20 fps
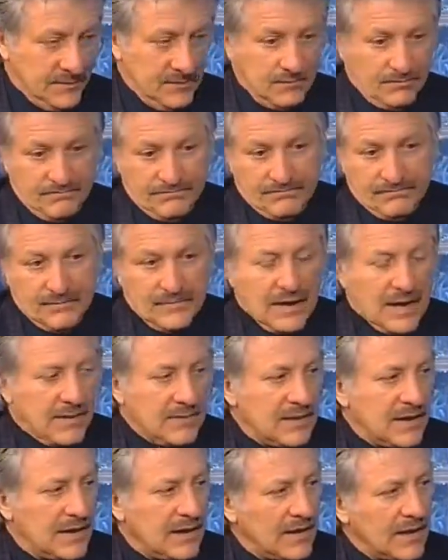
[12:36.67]
Yeah. I
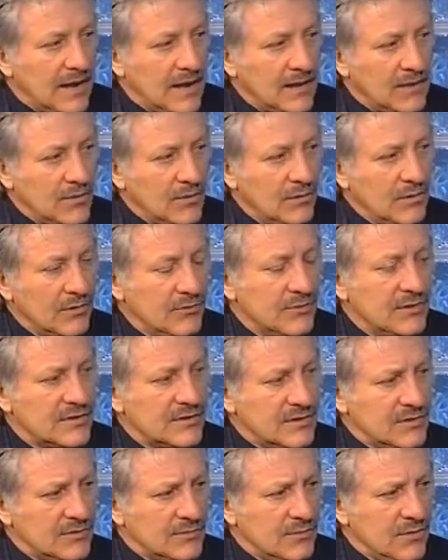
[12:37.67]
mean, I, I don't know what
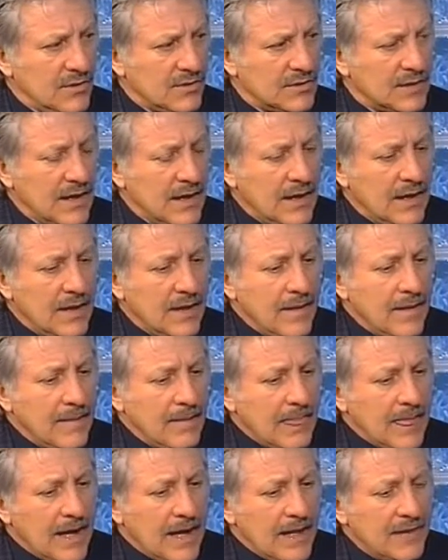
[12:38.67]
risk is worse.
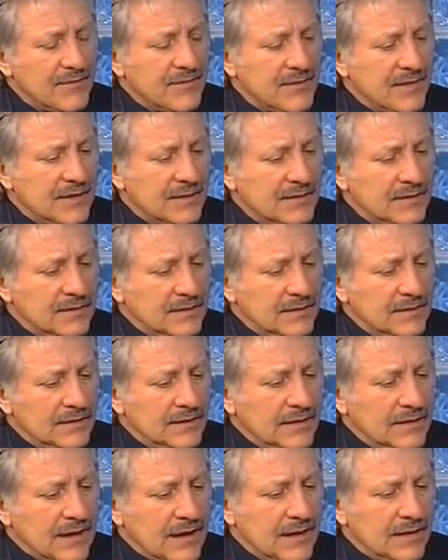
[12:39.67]
I think
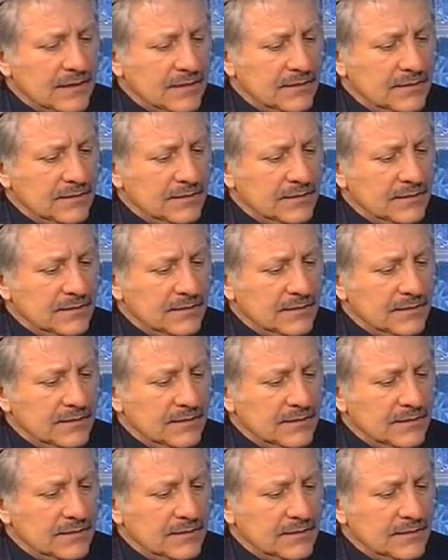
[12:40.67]
not